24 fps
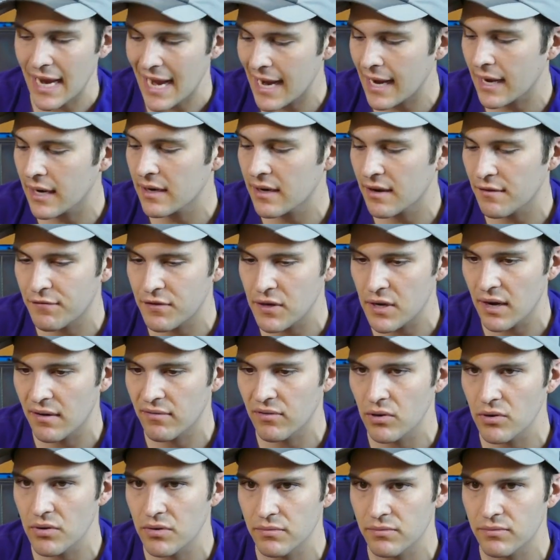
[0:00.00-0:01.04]
And if you
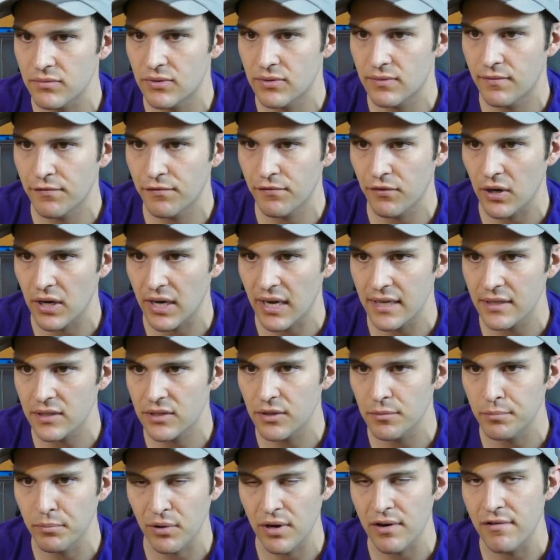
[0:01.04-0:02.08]
ever forget
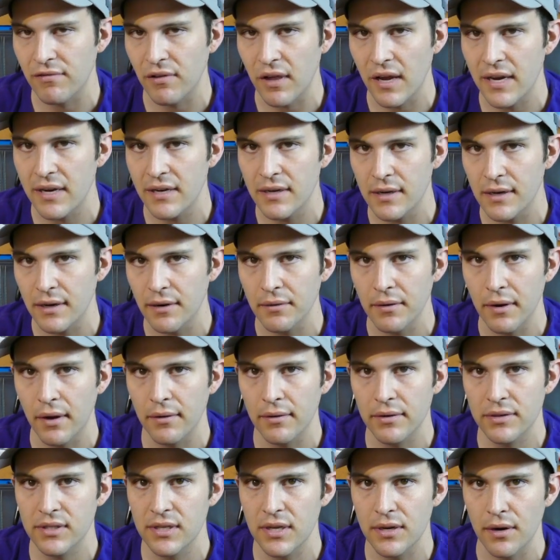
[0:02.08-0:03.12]
to pre-flight and you don't
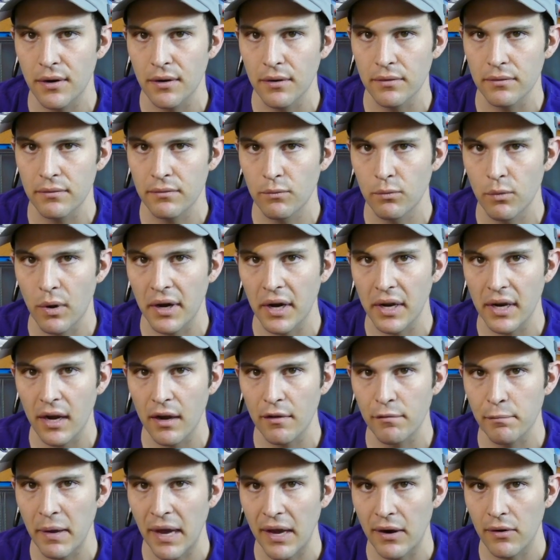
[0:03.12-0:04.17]
notice that you're running
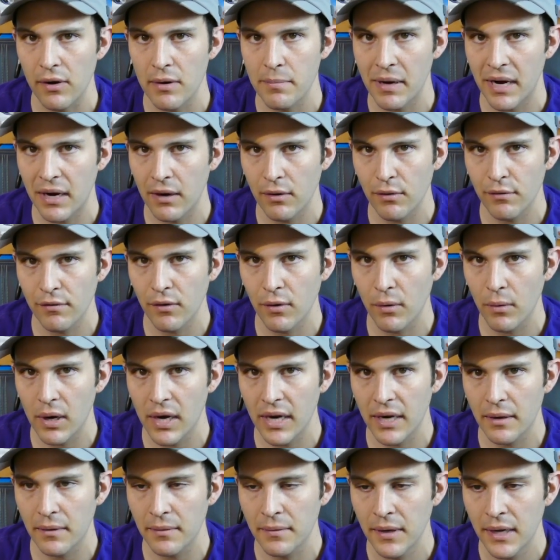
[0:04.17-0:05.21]
off battery power for a
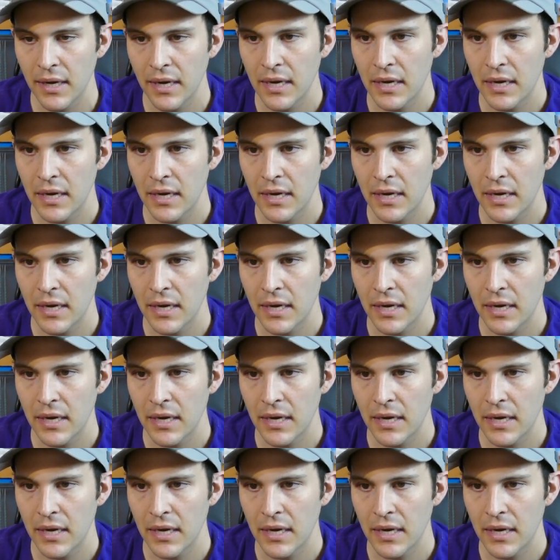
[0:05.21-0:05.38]
while,